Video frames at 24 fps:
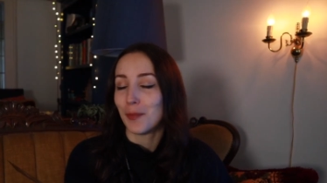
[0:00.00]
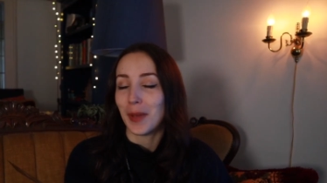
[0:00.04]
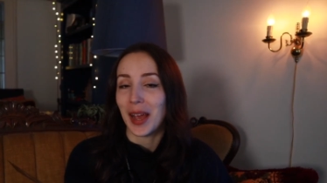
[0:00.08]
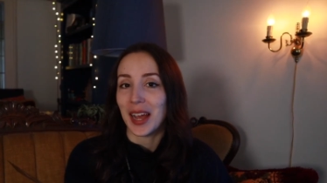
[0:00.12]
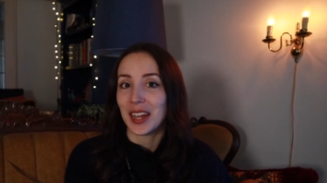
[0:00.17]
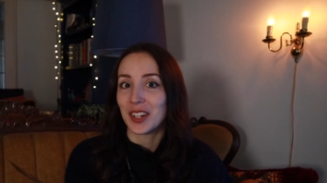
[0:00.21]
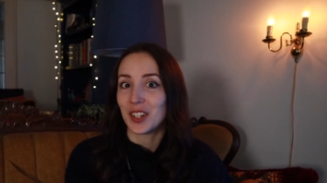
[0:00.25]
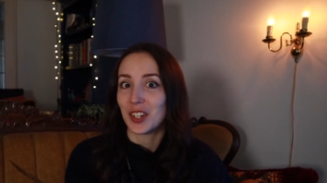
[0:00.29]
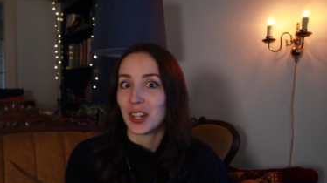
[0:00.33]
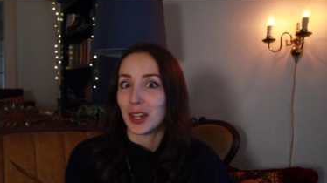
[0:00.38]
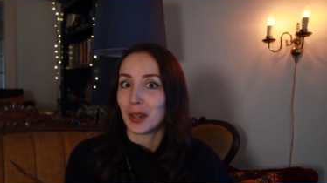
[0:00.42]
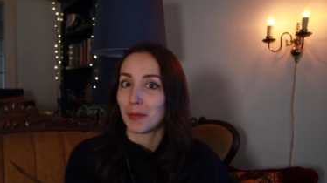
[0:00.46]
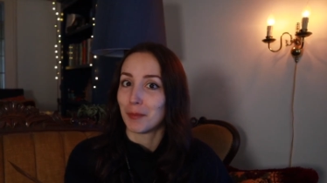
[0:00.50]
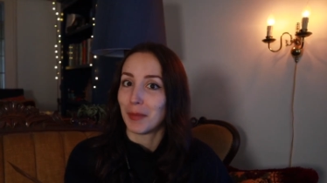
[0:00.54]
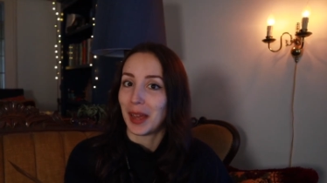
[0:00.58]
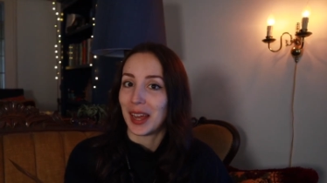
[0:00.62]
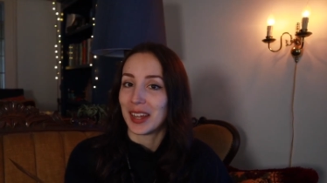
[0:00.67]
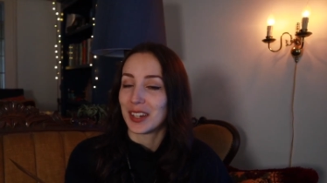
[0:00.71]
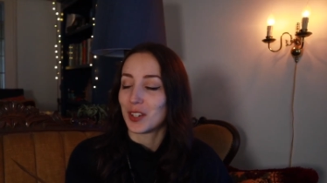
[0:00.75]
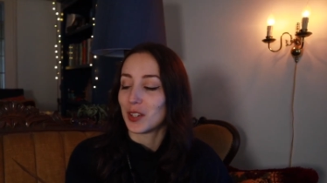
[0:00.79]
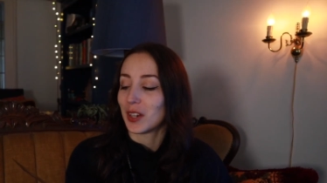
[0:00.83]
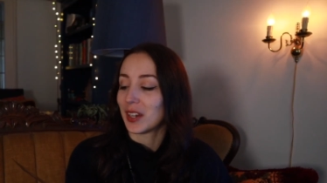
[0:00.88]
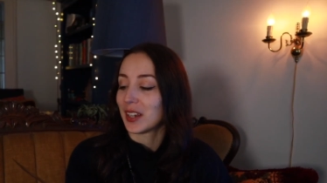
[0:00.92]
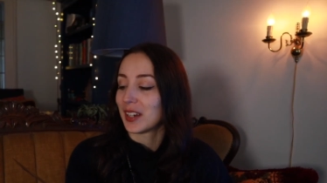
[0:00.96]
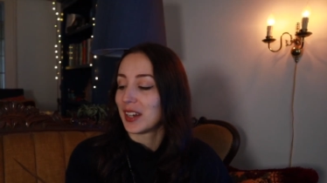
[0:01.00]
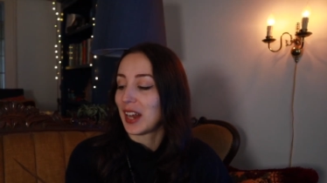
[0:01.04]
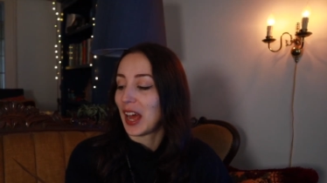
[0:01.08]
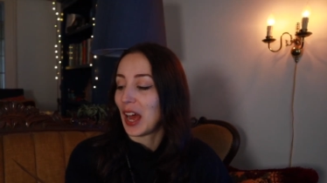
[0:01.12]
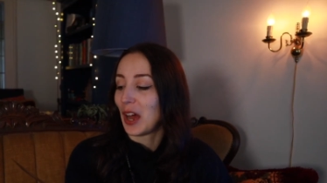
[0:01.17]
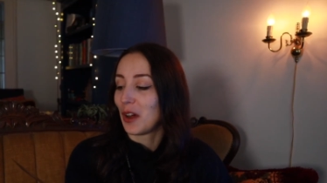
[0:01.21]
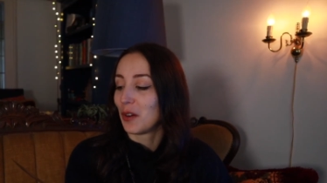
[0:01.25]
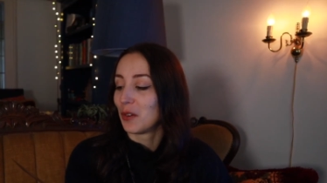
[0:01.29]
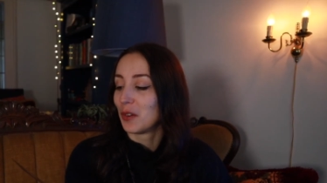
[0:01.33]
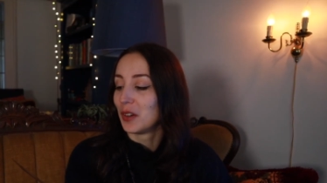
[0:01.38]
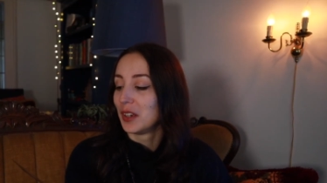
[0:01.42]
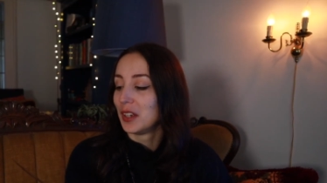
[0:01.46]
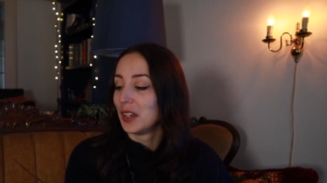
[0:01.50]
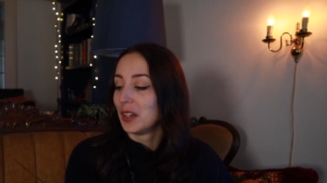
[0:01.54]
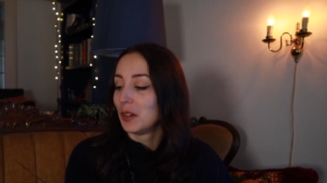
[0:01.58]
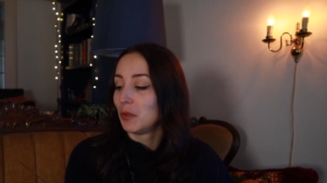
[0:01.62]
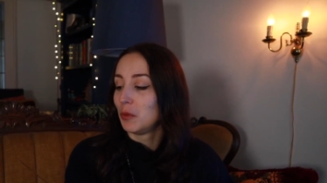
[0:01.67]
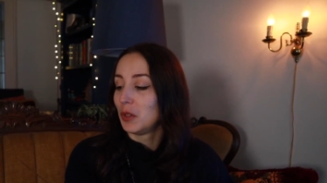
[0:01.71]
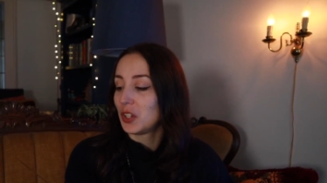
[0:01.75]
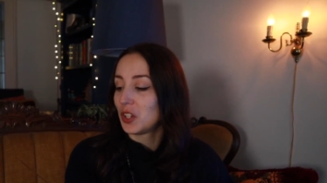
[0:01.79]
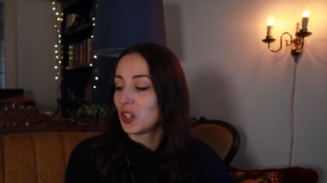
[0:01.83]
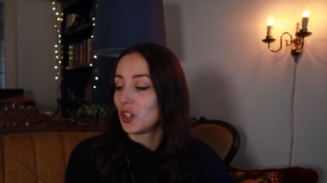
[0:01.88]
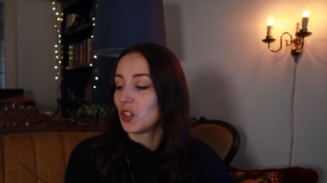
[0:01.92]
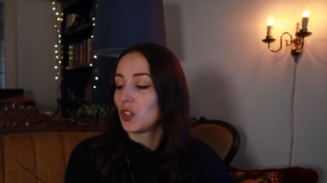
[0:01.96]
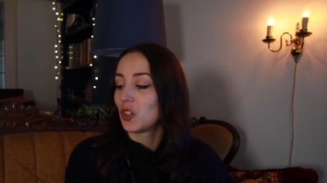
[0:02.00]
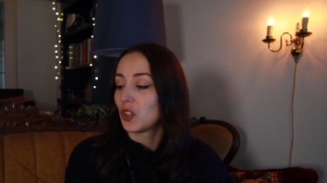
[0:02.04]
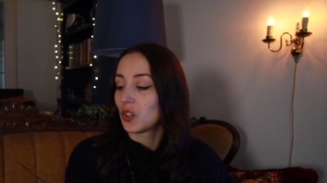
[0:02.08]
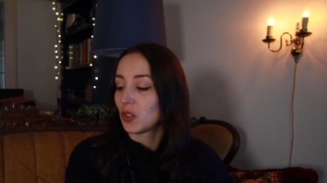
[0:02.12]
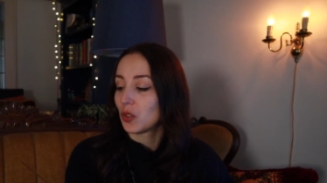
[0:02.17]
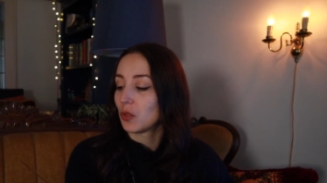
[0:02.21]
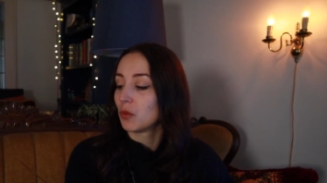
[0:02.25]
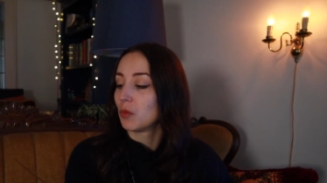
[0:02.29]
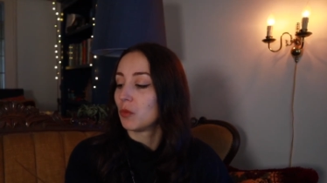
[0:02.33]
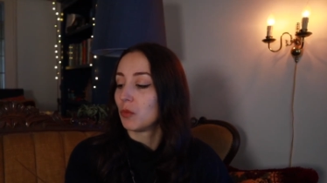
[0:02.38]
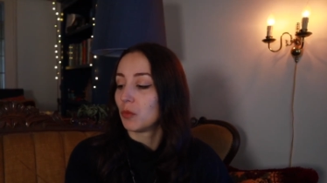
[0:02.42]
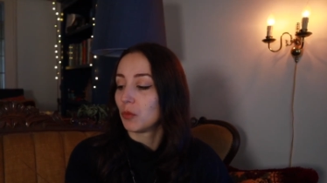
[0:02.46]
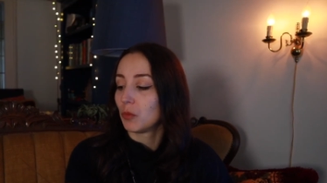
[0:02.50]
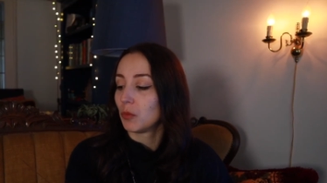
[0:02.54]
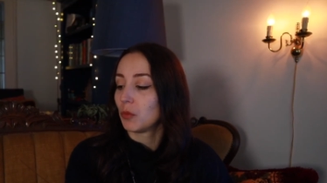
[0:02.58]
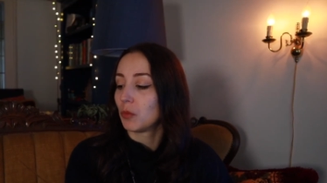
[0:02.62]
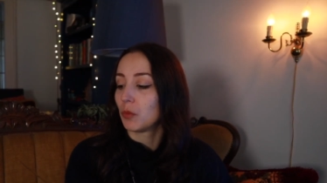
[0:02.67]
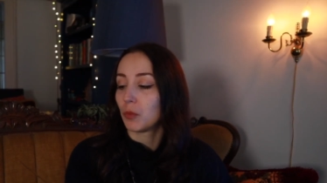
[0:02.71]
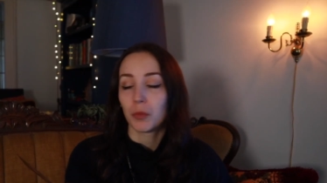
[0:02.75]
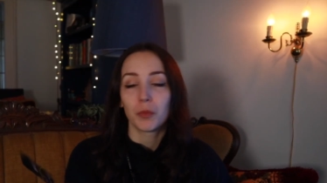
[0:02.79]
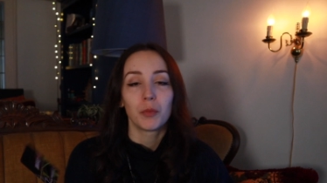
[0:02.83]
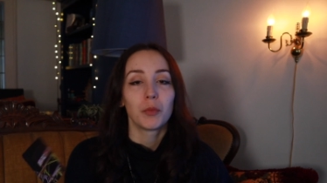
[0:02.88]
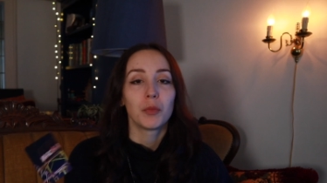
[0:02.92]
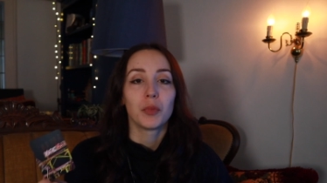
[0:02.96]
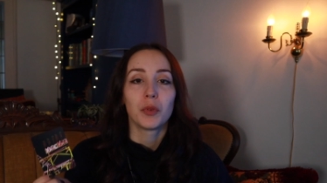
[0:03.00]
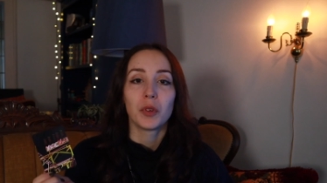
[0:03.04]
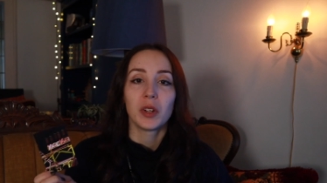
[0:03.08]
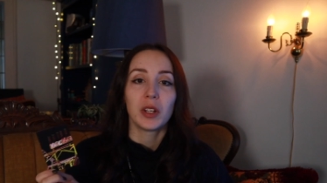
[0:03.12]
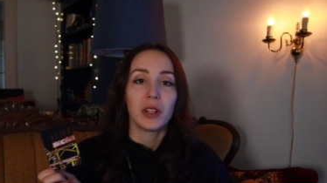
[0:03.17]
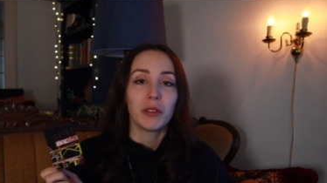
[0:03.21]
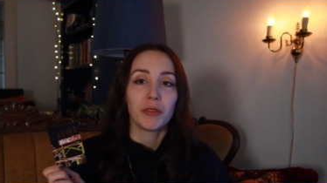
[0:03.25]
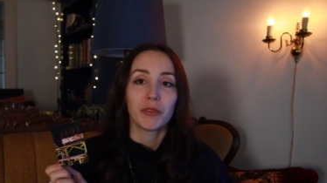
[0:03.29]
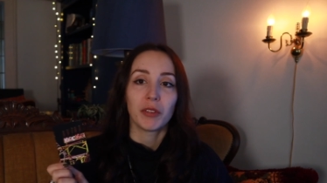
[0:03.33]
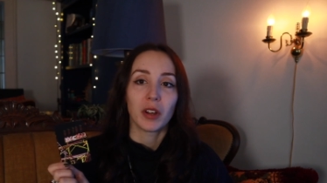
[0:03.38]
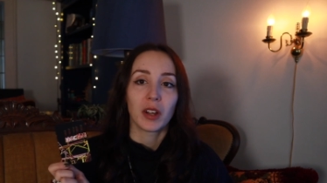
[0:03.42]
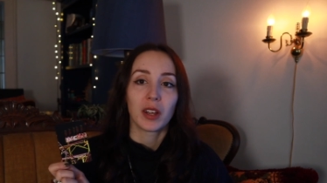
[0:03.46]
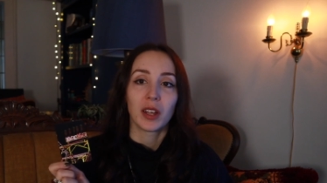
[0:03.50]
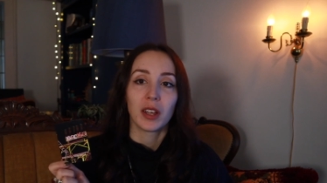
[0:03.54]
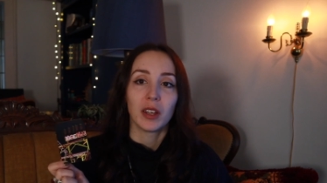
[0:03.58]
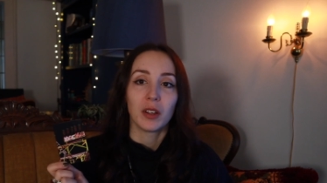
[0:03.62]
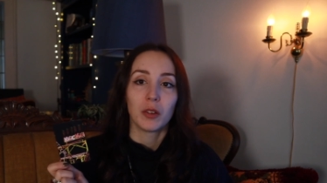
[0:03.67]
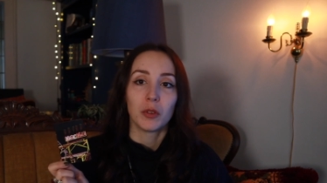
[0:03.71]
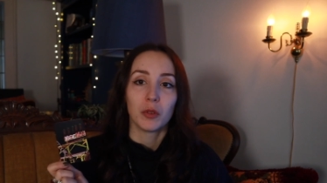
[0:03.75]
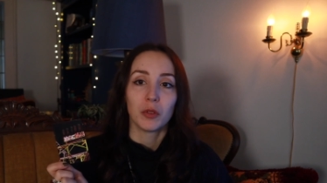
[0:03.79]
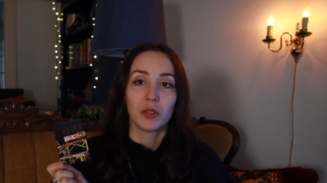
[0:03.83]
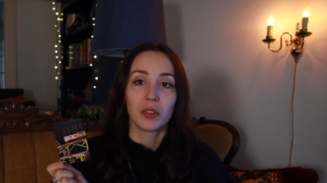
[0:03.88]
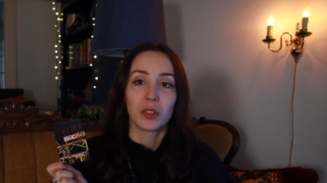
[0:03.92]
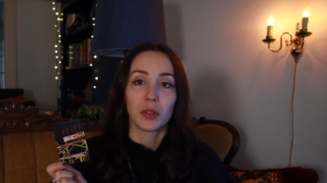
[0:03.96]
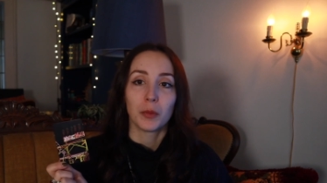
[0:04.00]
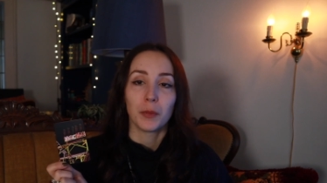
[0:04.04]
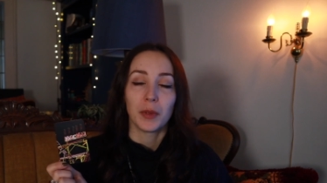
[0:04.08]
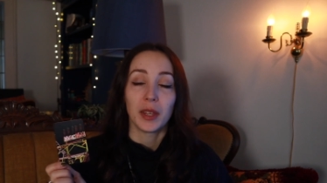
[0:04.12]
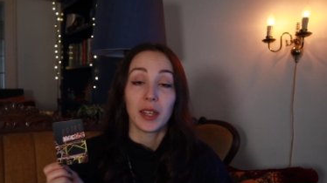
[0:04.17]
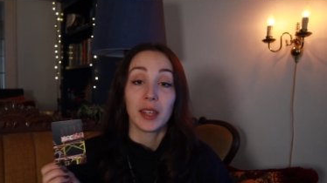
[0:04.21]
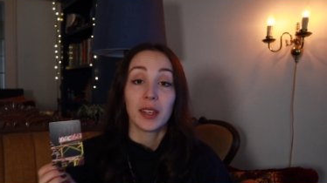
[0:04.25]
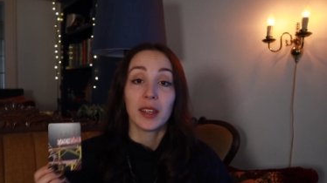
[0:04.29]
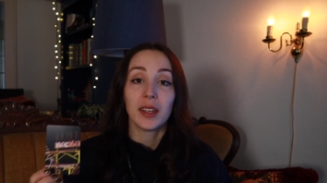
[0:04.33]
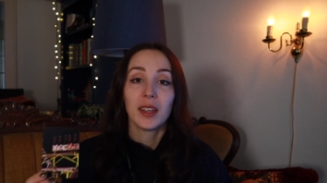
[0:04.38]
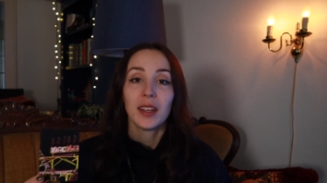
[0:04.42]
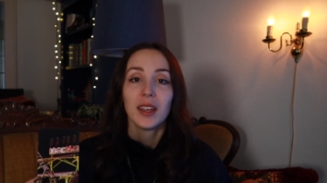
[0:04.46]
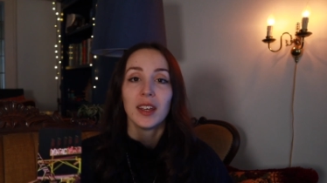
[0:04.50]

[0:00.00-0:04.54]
Magic Magic now, which is pretty fucking cool to me.